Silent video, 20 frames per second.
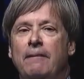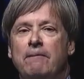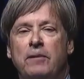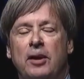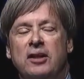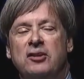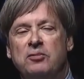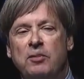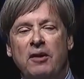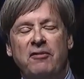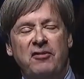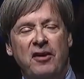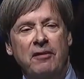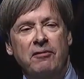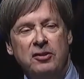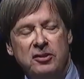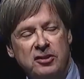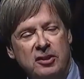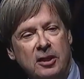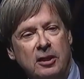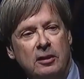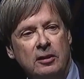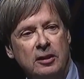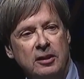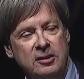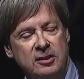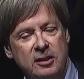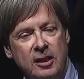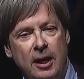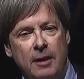But it's my favorite single
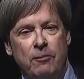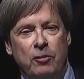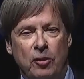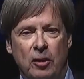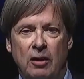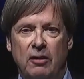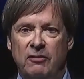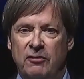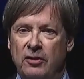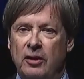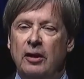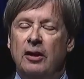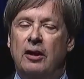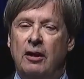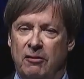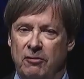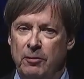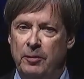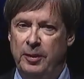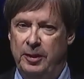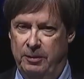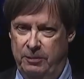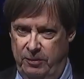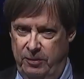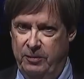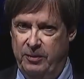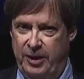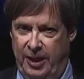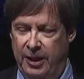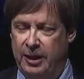example of government
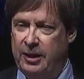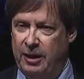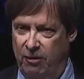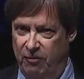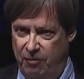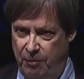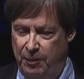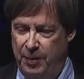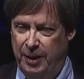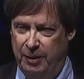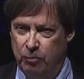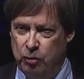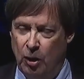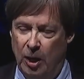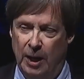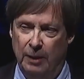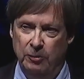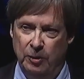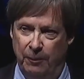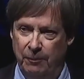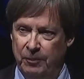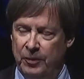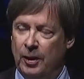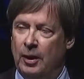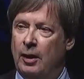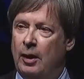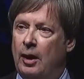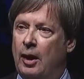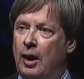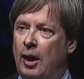taking care of a big problem
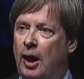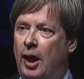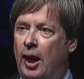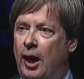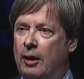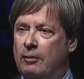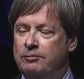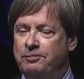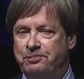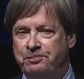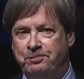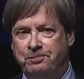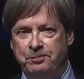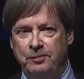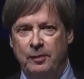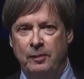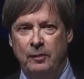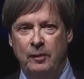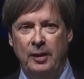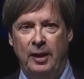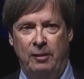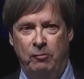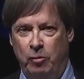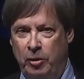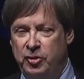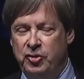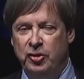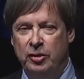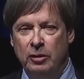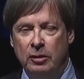um, that we
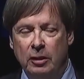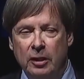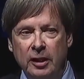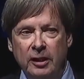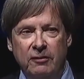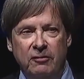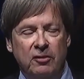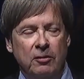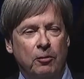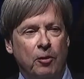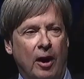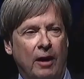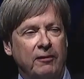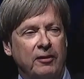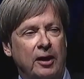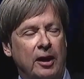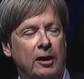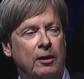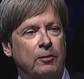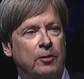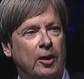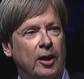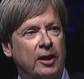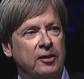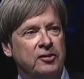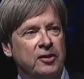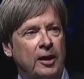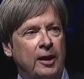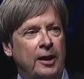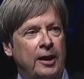shouldn't leave to private
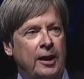enterprise.